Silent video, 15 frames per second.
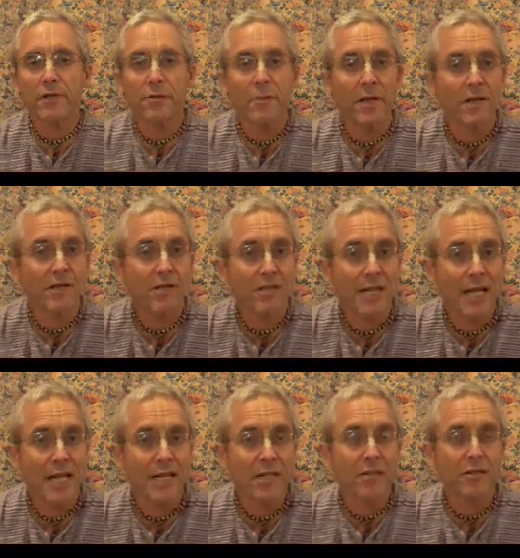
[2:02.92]
there's many
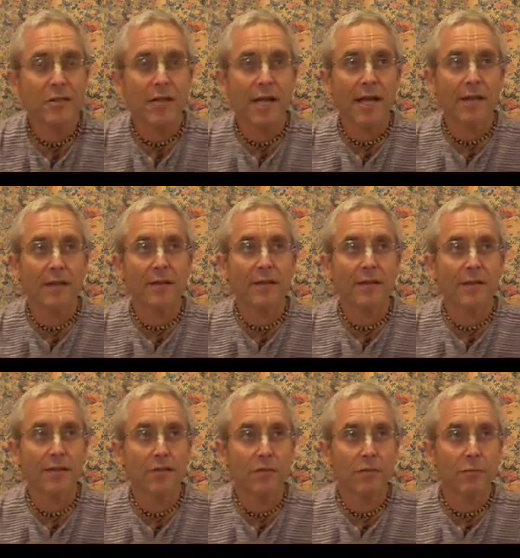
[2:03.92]
stages that
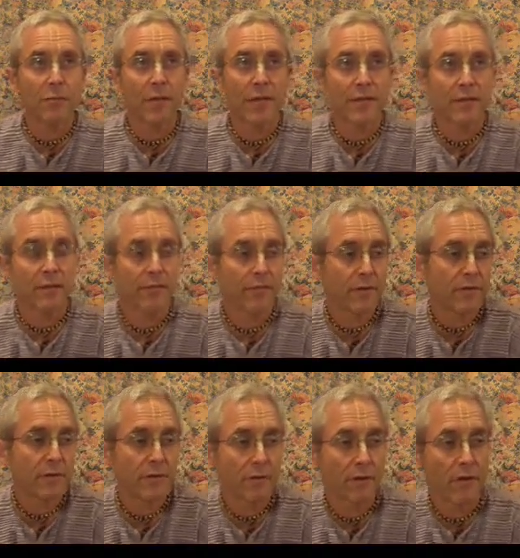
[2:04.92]
took place, and
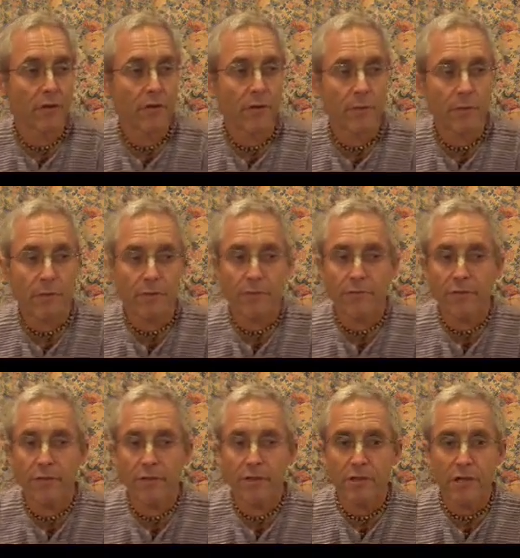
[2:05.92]
Vishnu Loka was the
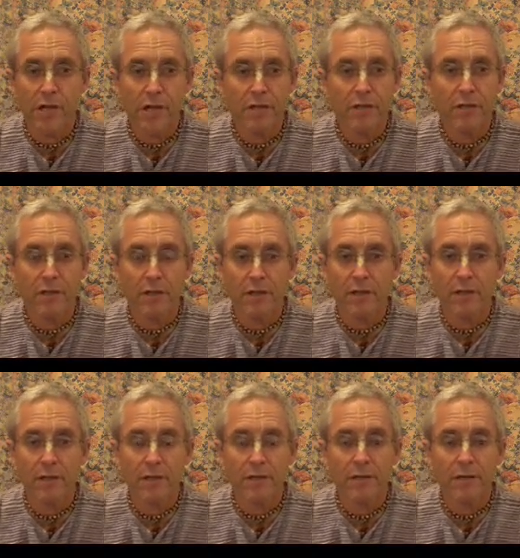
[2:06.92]
first stage,
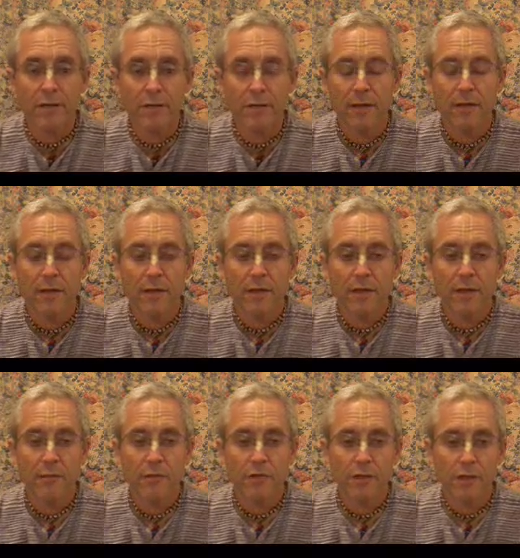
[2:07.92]
and
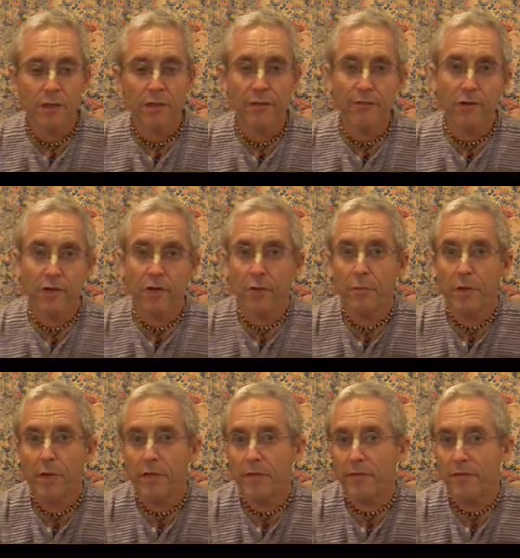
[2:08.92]
it was a little difficult
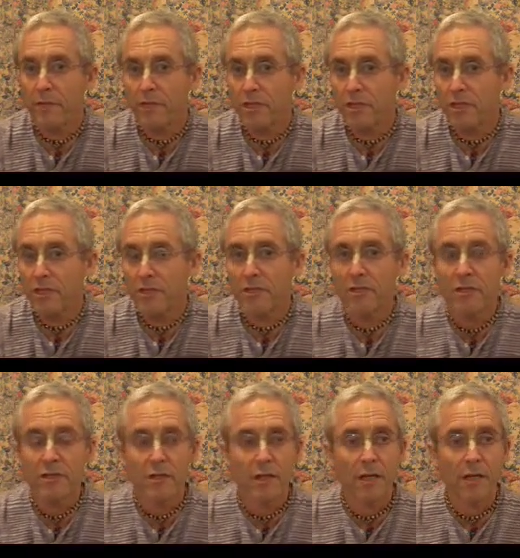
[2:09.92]
because of the
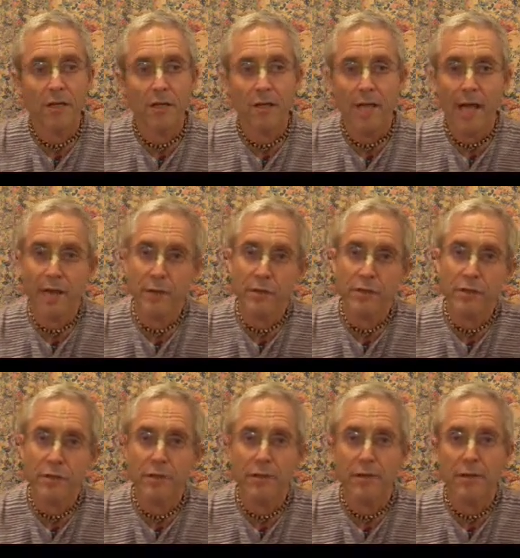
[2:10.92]
distance and the
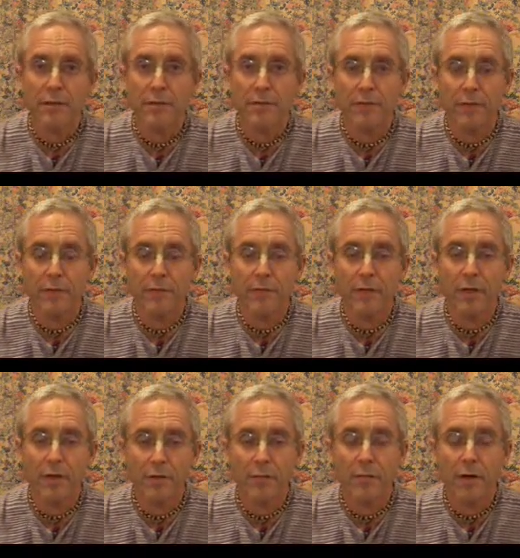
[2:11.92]
language. You
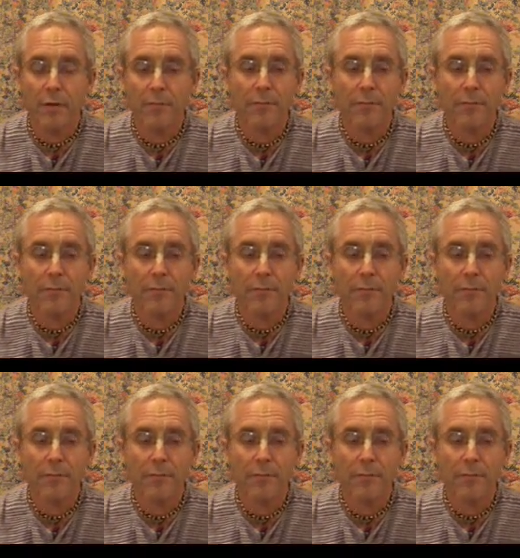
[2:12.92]
know,